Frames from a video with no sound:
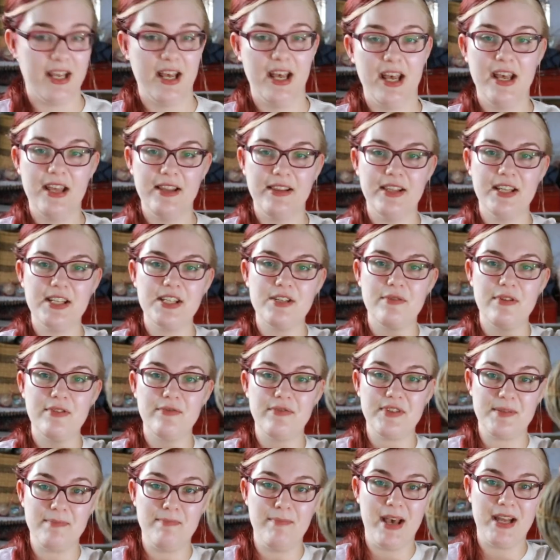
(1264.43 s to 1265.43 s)
This one
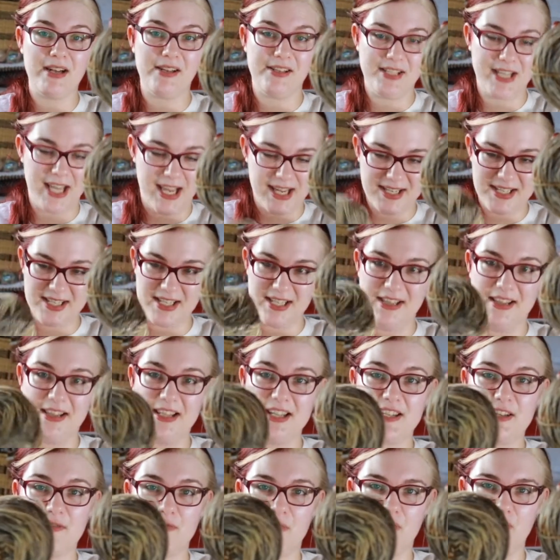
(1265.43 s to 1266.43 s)
was Metal Dust, and
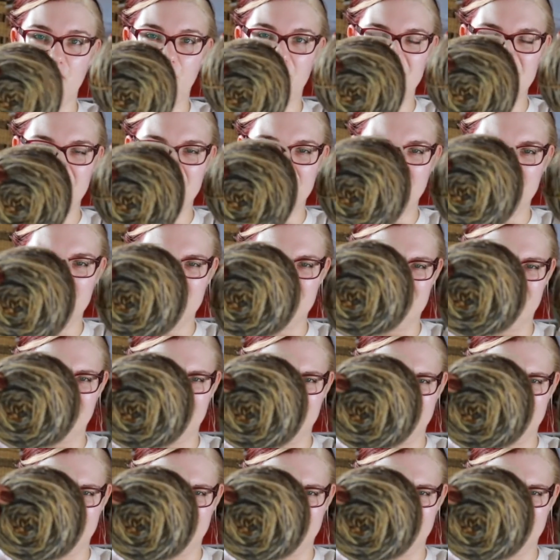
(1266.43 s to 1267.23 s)
this one was Silex,